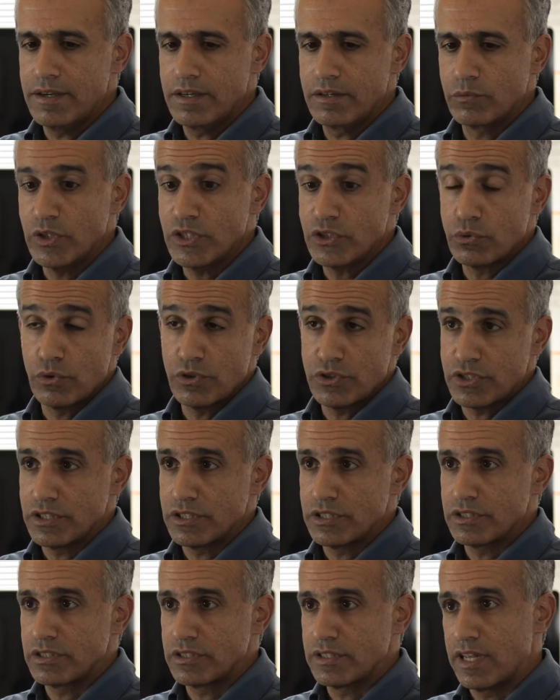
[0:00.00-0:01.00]

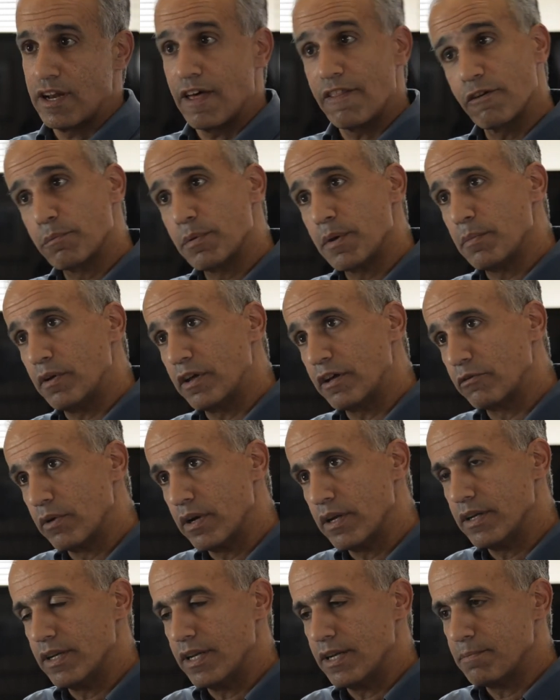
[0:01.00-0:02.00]
resources that other people had
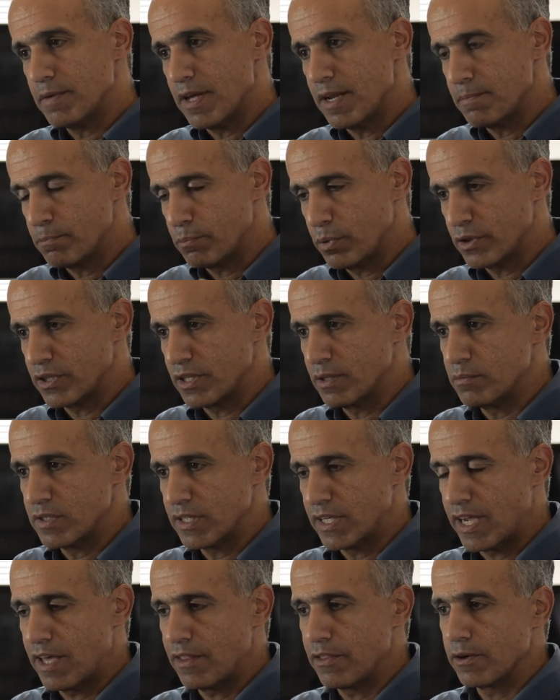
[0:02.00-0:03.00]
written and put them
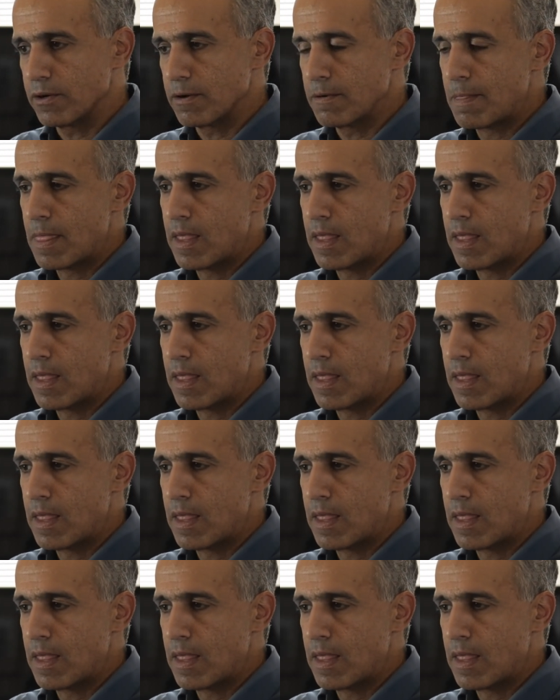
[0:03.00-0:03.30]
together.